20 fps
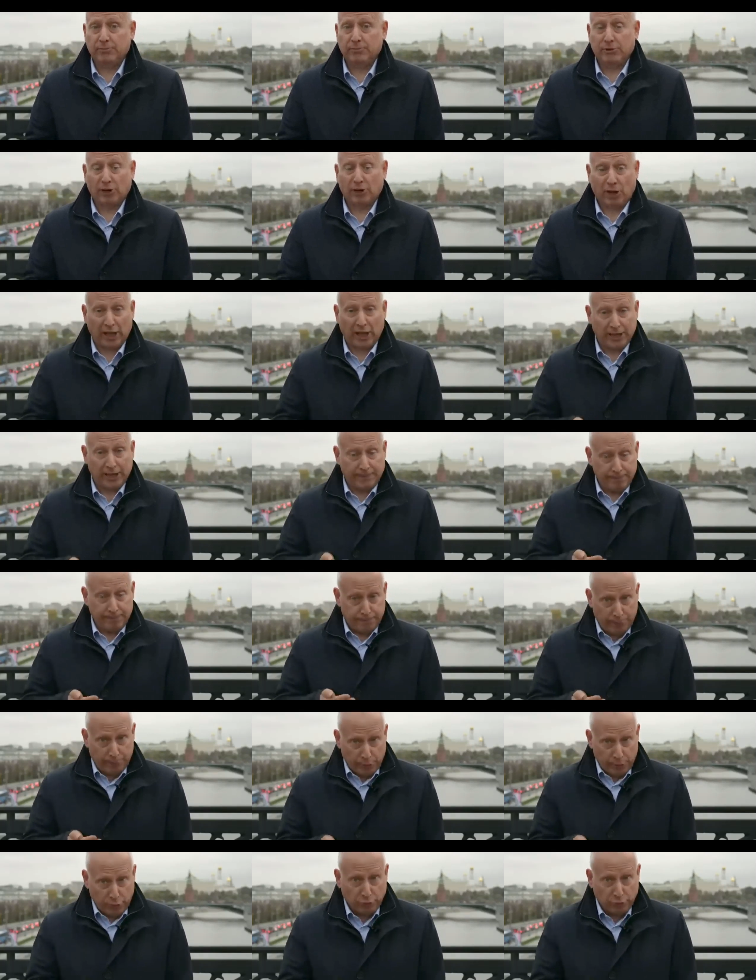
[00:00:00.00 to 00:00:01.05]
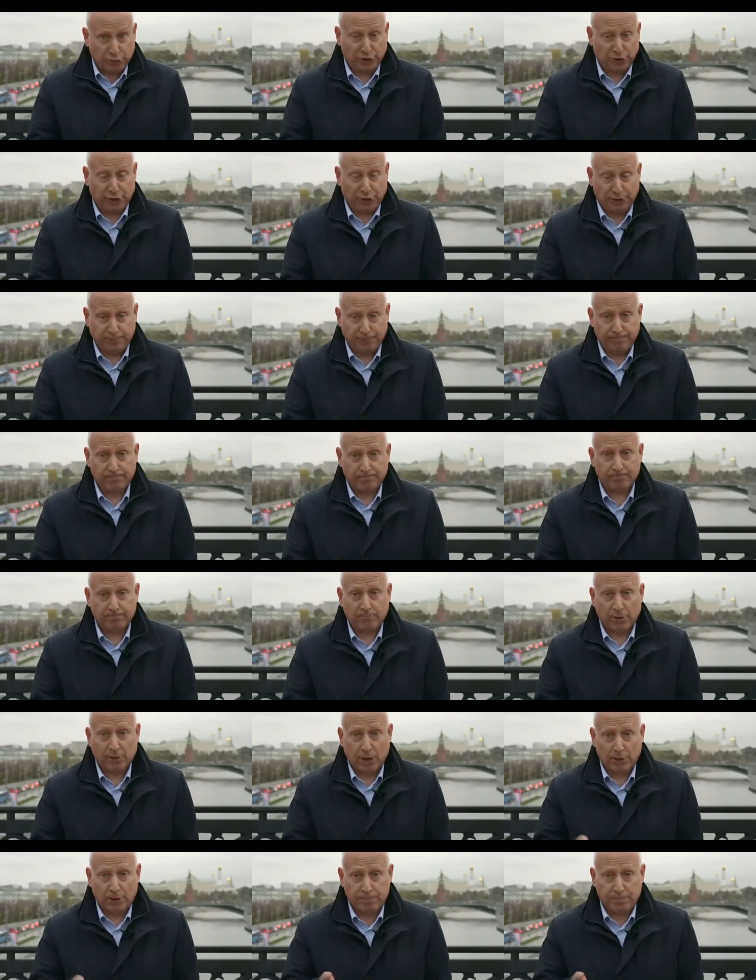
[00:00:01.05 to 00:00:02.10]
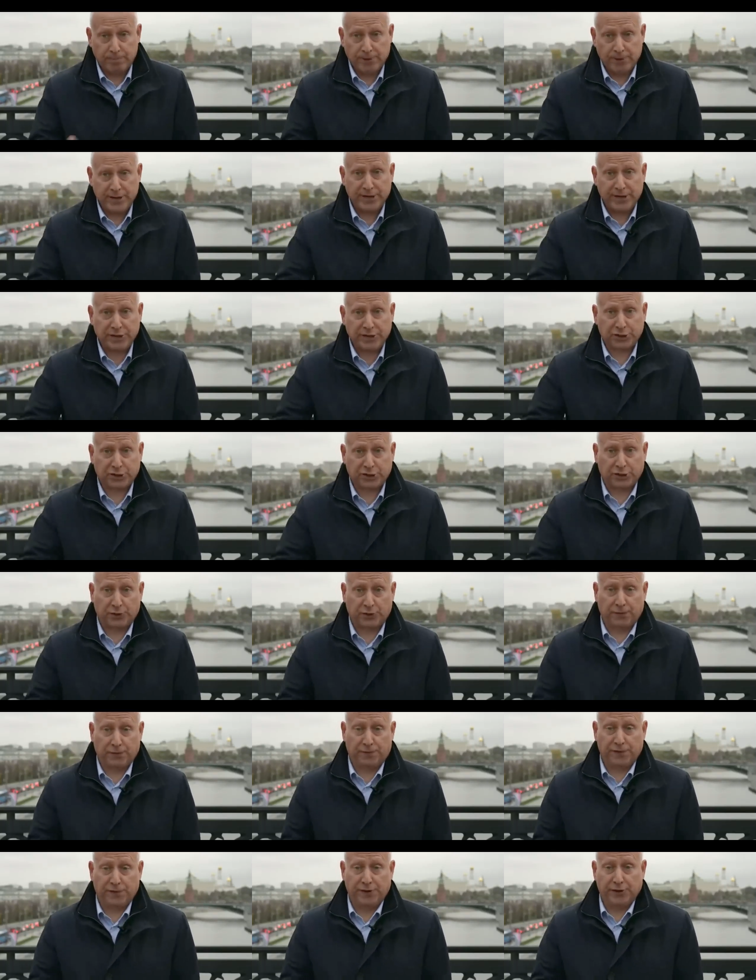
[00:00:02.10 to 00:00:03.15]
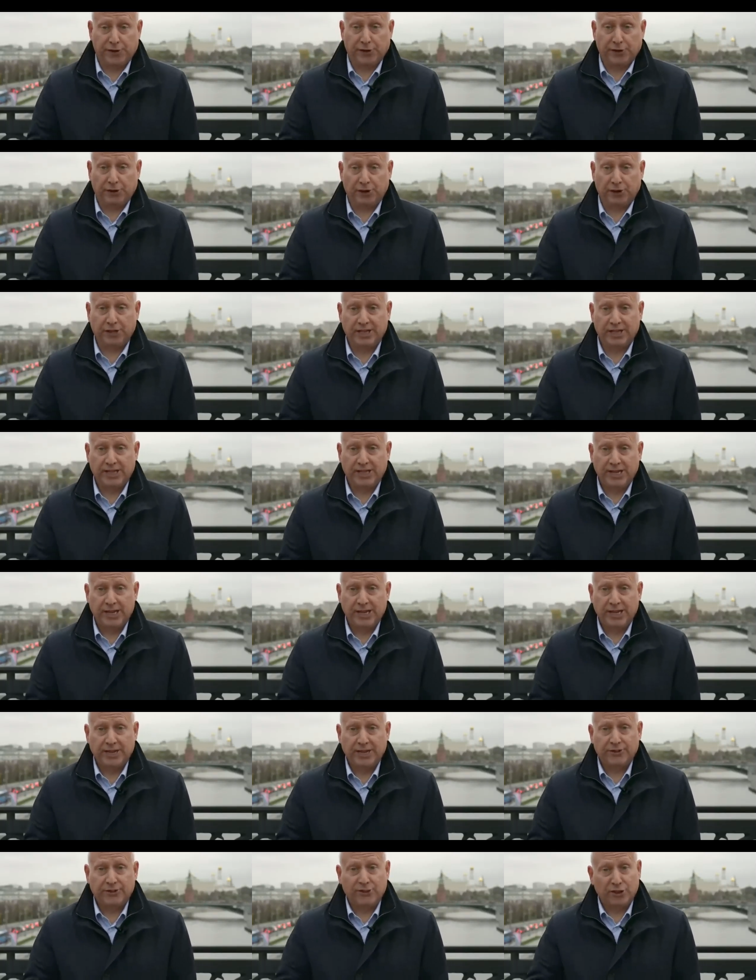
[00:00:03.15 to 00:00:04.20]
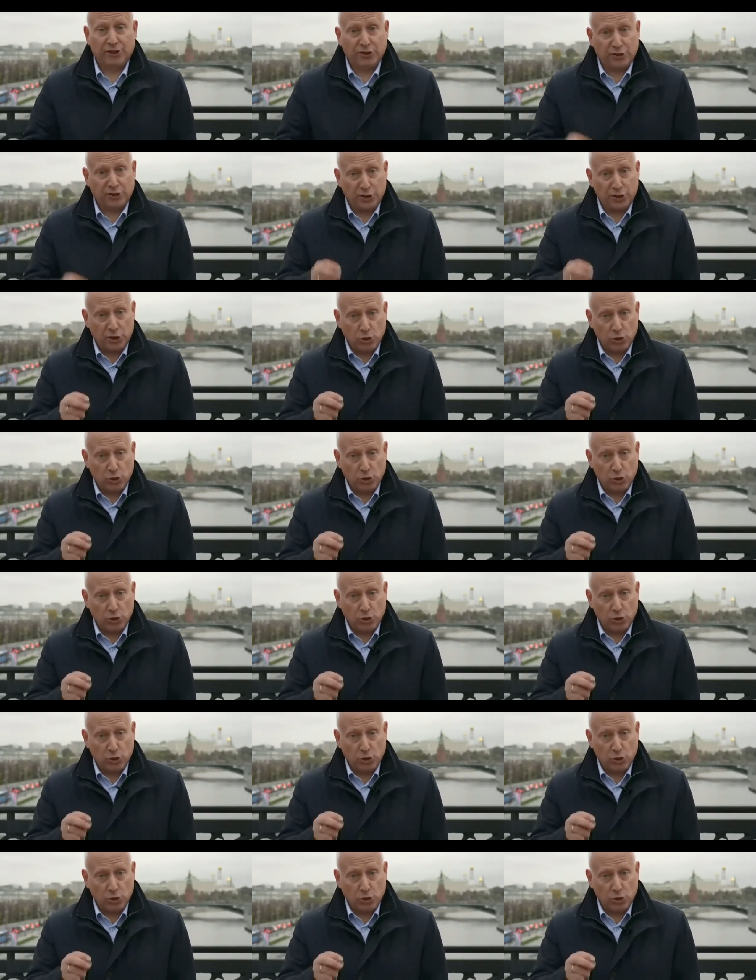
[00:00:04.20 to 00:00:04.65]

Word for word: The governor of Voronezh, which is halfway between Rostov and Moscow,